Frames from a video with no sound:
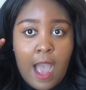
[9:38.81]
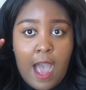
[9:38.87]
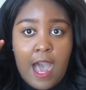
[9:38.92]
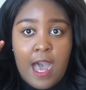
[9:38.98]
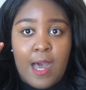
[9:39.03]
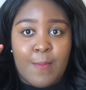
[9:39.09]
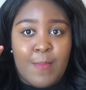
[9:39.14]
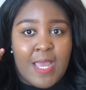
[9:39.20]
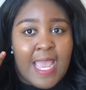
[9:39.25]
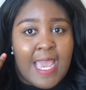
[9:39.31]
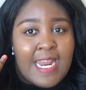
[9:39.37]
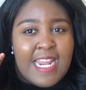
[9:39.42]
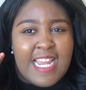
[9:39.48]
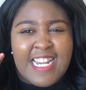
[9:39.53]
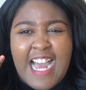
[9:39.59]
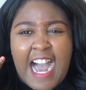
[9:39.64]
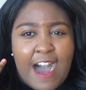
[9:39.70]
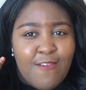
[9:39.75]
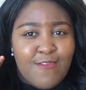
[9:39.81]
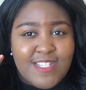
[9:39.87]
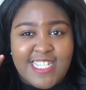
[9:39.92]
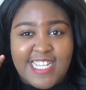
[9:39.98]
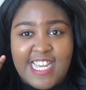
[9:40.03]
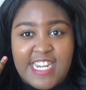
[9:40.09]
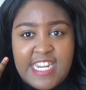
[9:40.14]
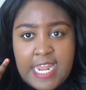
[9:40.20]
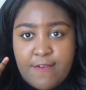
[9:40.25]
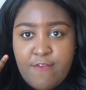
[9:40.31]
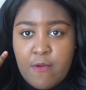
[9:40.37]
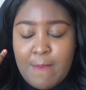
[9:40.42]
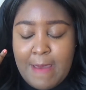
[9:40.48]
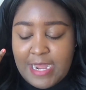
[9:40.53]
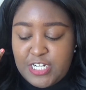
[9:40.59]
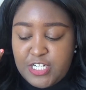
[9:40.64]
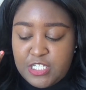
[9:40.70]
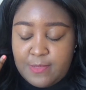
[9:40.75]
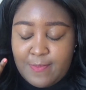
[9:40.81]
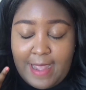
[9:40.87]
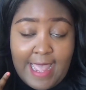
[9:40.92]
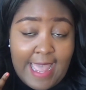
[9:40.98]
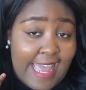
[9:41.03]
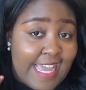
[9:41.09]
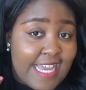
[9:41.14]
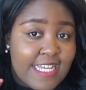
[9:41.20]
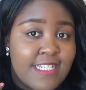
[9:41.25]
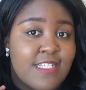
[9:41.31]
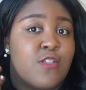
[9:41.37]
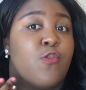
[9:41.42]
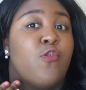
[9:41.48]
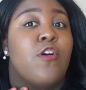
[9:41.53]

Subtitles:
And it obviously never matches my hands